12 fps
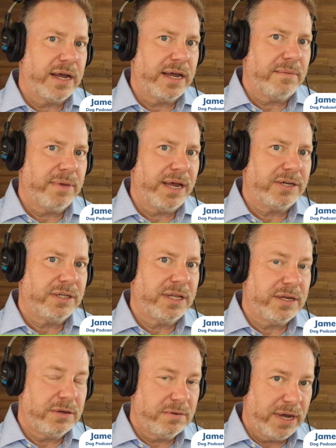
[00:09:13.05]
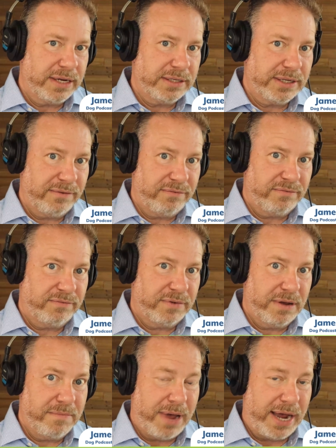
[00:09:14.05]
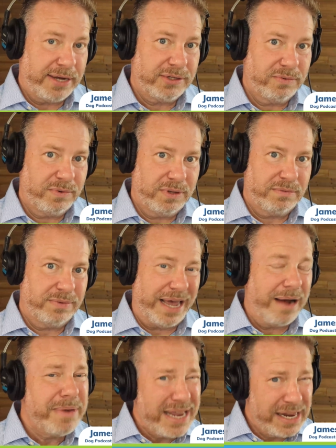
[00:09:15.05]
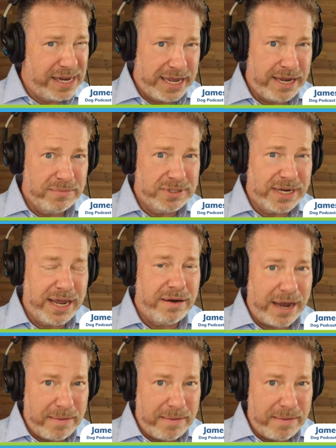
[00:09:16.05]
I imagine, that you guys have amassed with how many claims now?